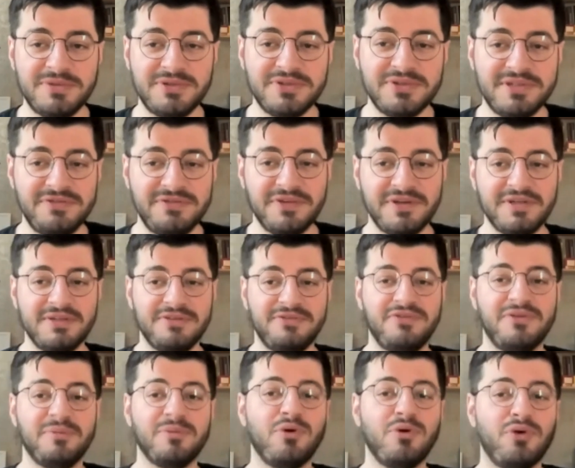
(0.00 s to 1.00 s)
certificate
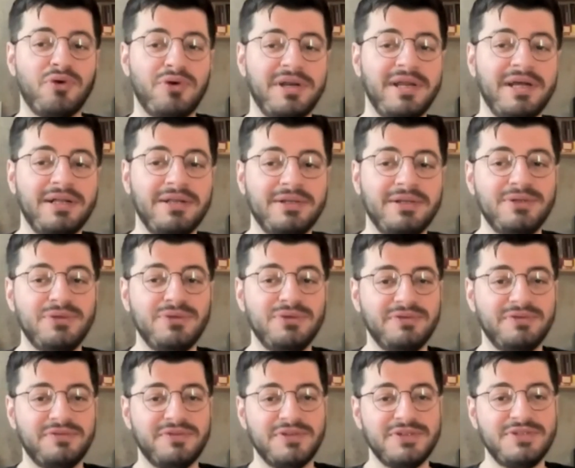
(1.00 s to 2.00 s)
from Cornell
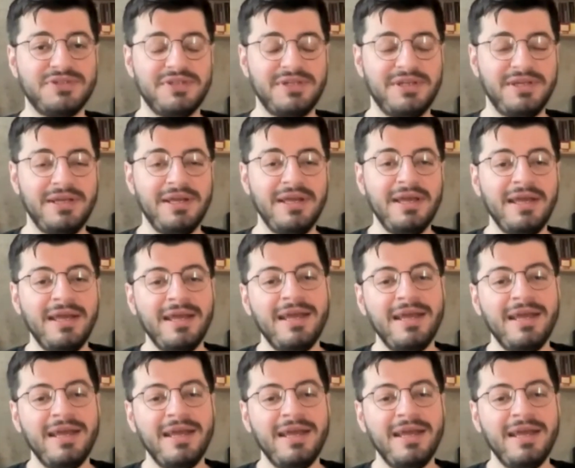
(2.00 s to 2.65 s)
University.